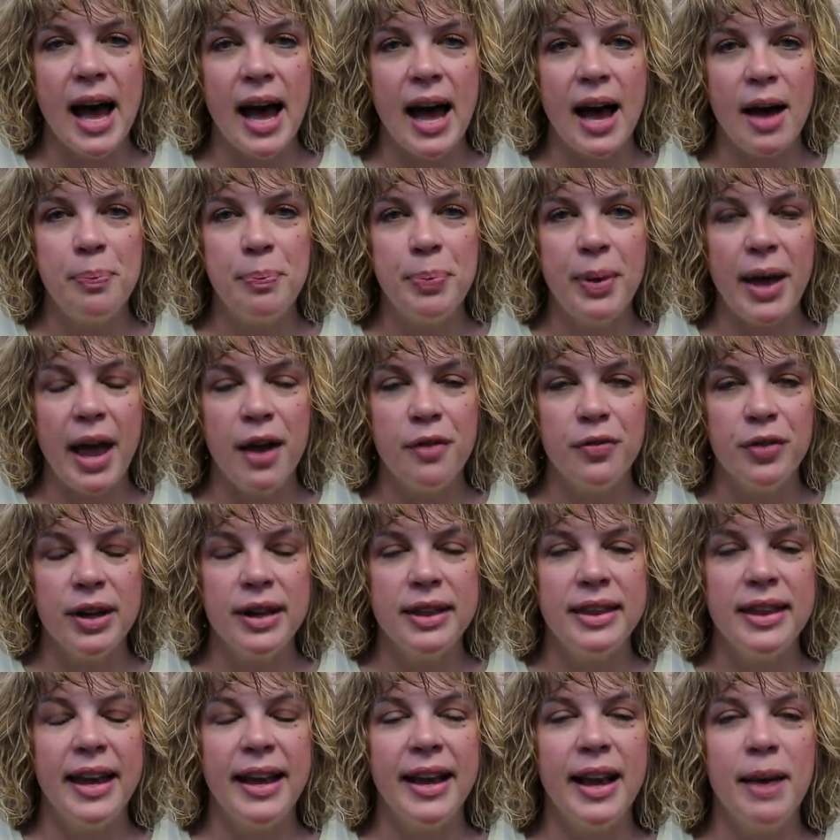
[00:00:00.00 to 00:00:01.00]
up
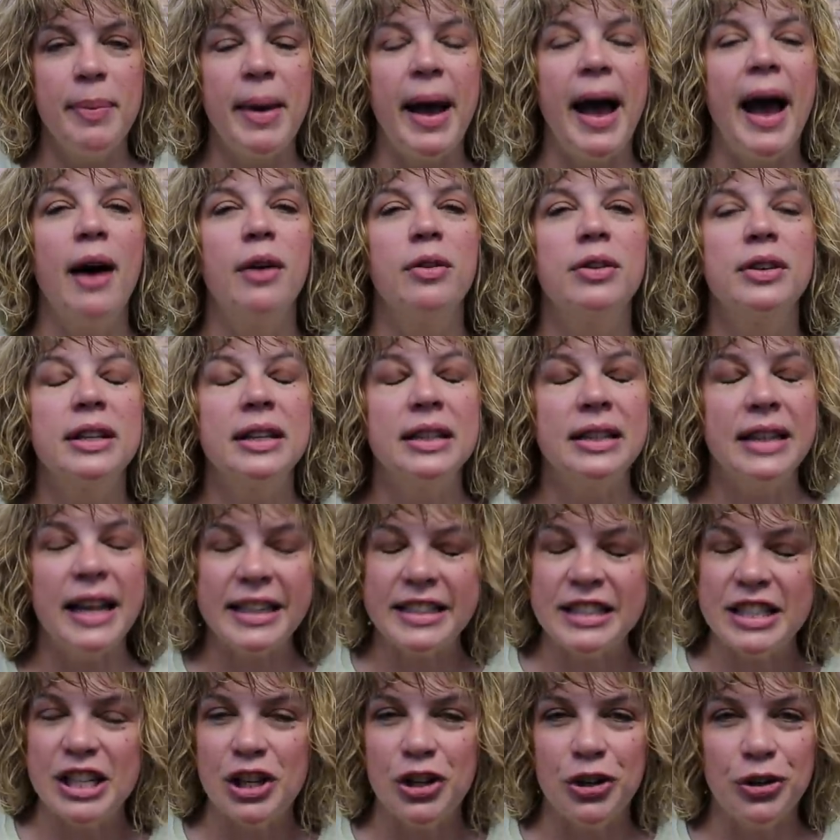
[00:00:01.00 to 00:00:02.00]
everything about
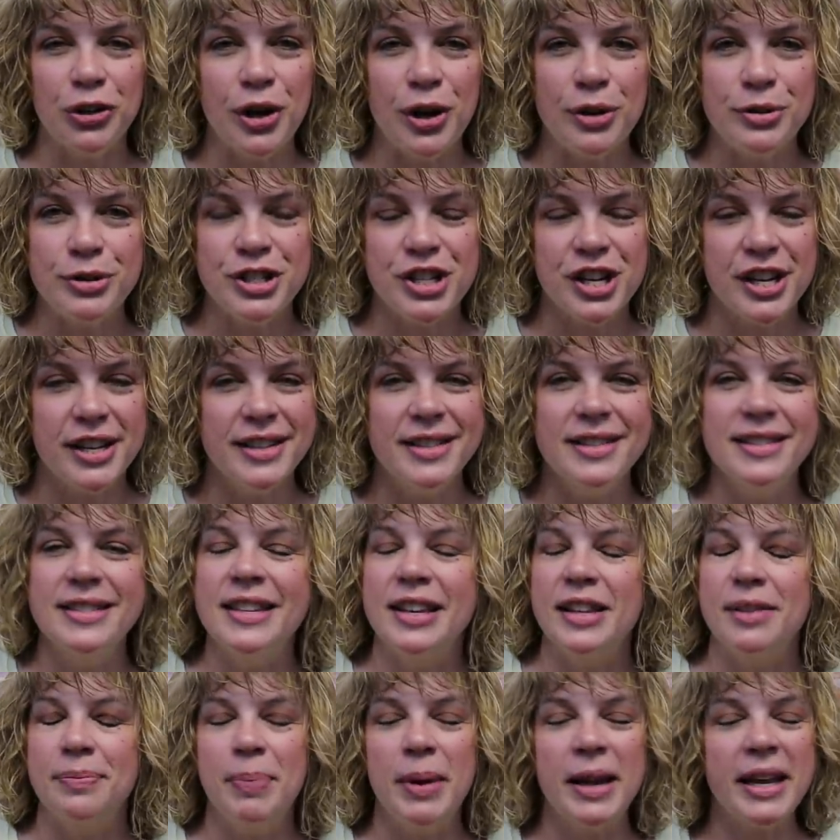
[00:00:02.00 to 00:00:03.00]
collecting your
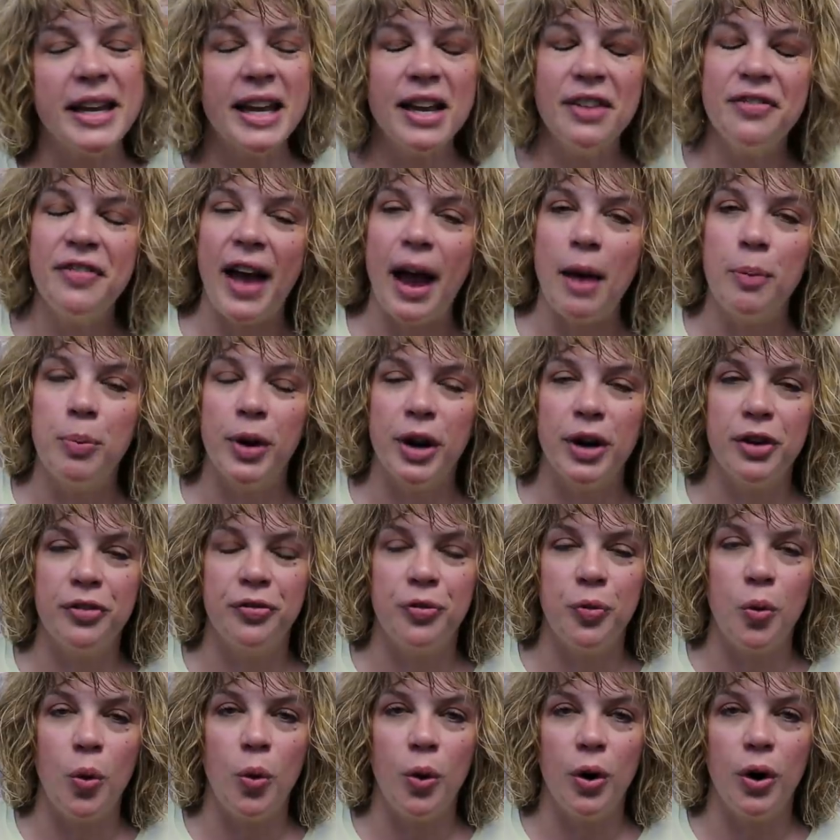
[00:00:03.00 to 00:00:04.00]
notions and picking fabric
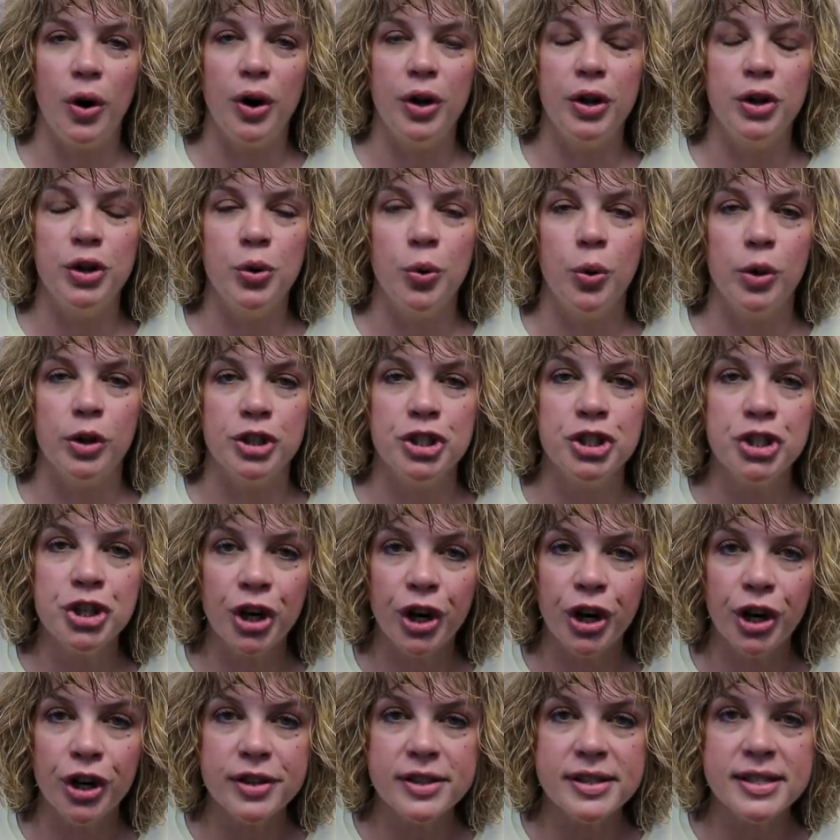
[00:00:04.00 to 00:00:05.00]
for your
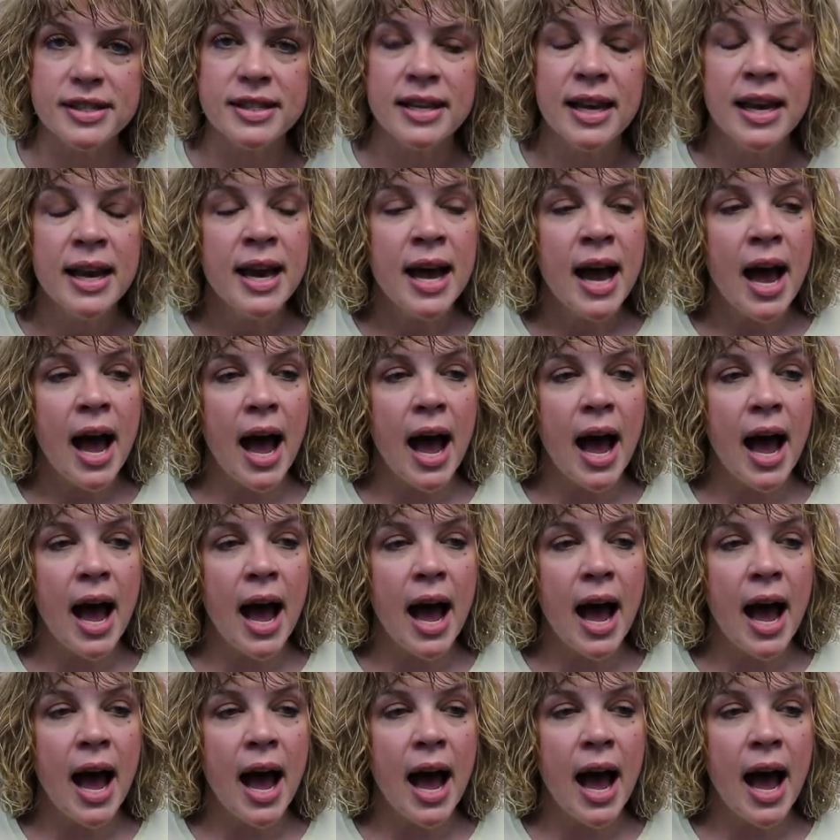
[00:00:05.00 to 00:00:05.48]
shirts.